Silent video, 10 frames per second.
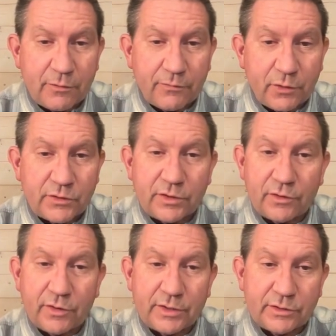First
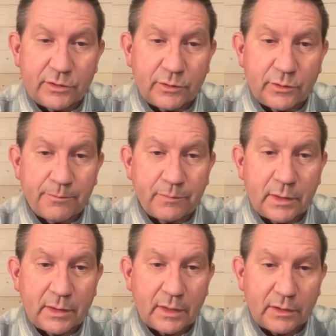they're going to
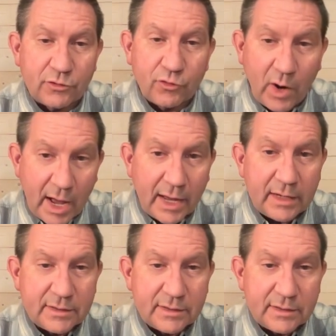try